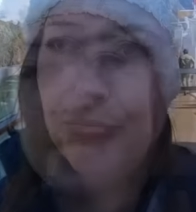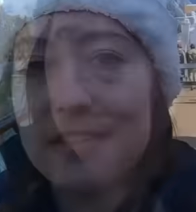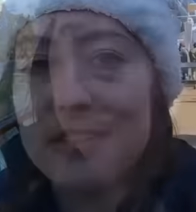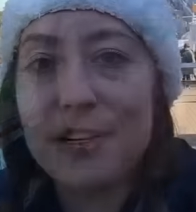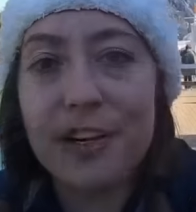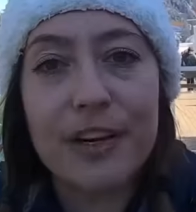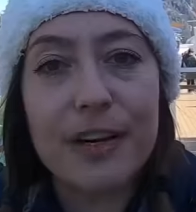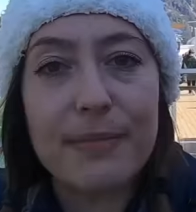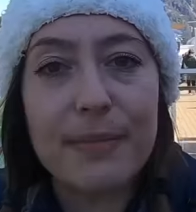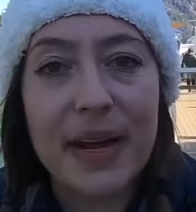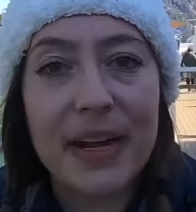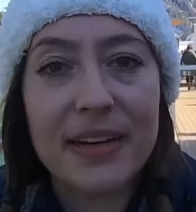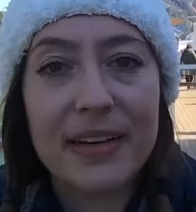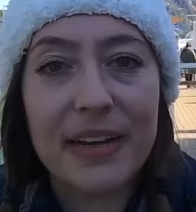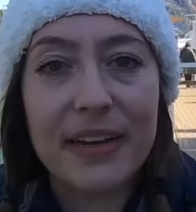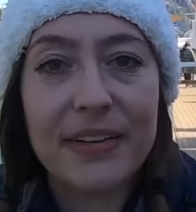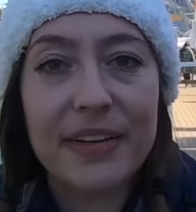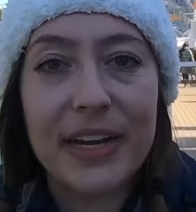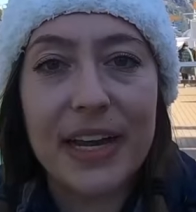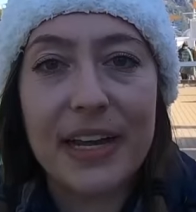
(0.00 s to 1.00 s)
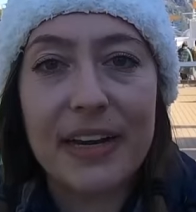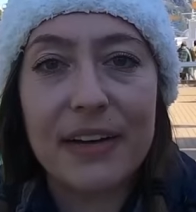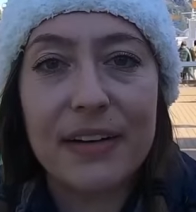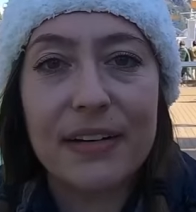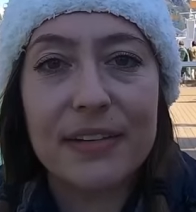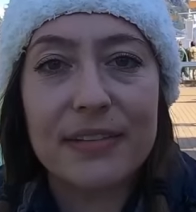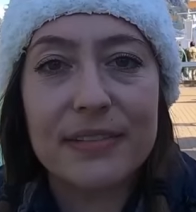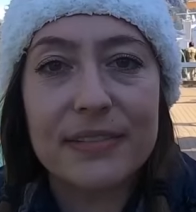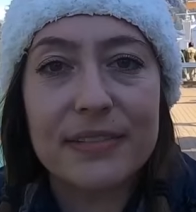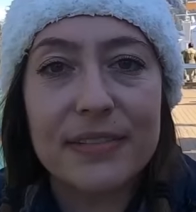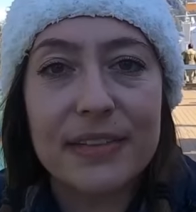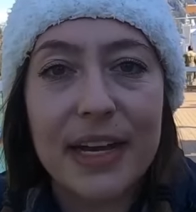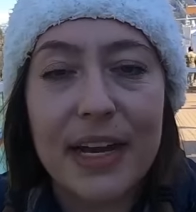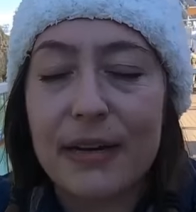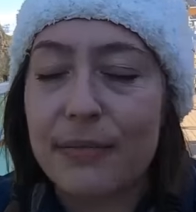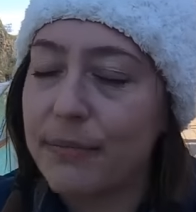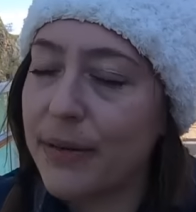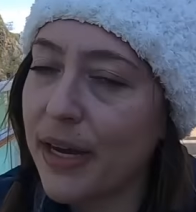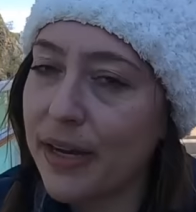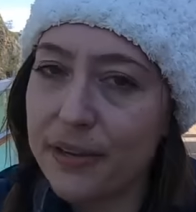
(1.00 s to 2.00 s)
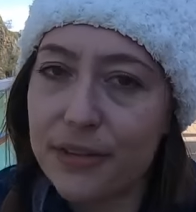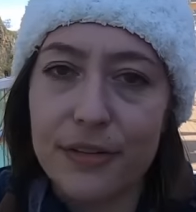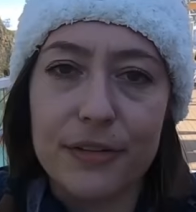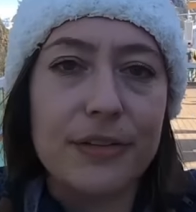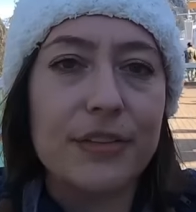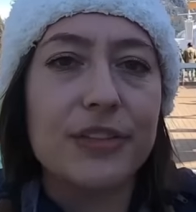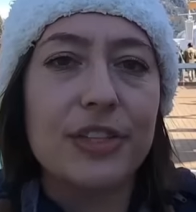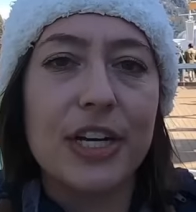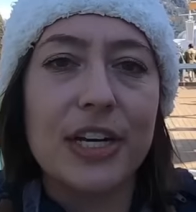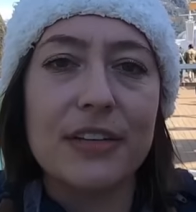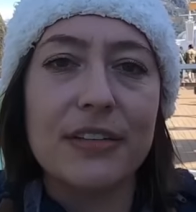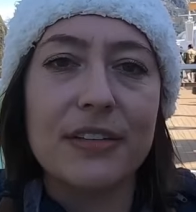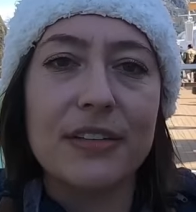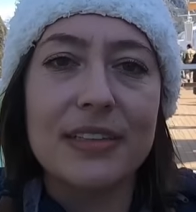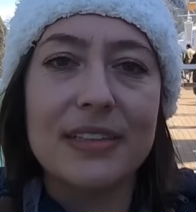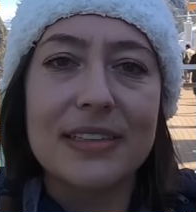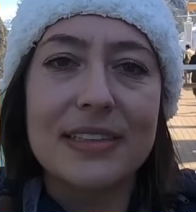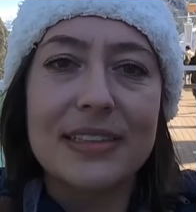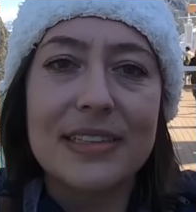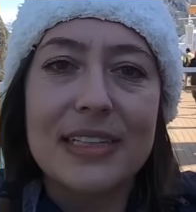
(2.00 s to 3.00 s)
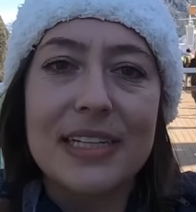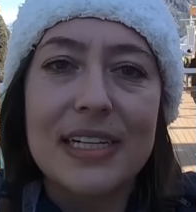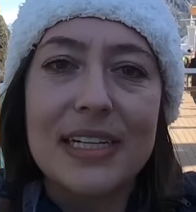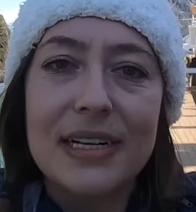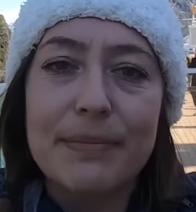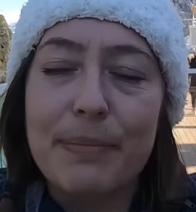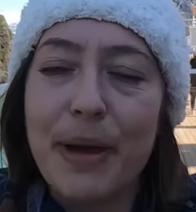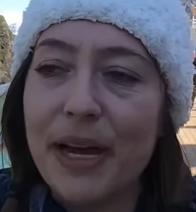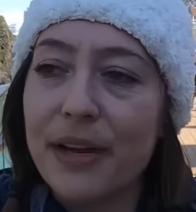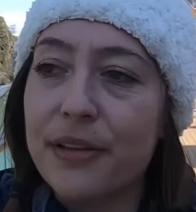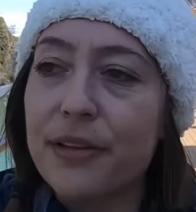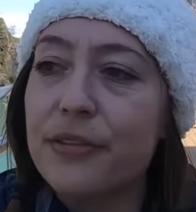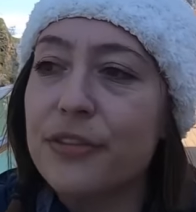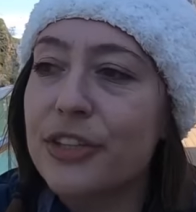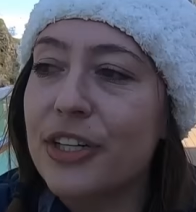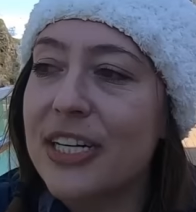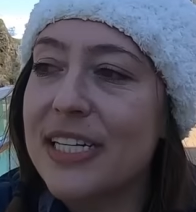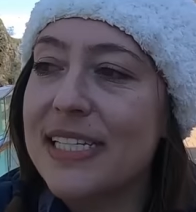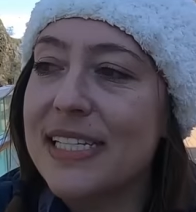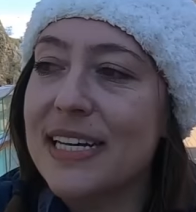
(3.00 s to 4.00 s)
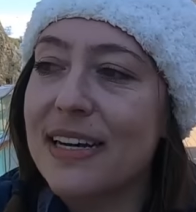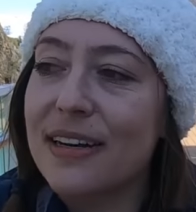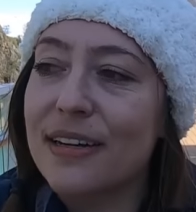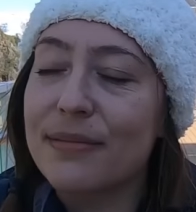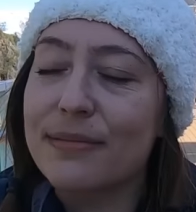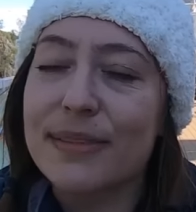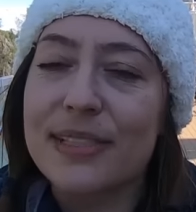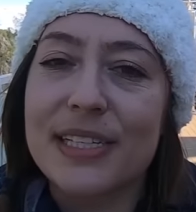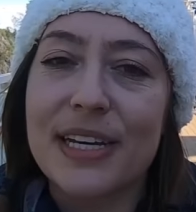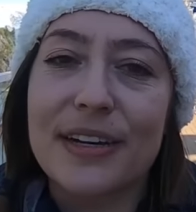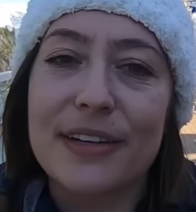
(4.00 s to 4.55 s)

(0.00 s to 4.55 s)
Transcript: turning back now and heading, heading back through the channel. Yeah. Back through Tracy Arms. So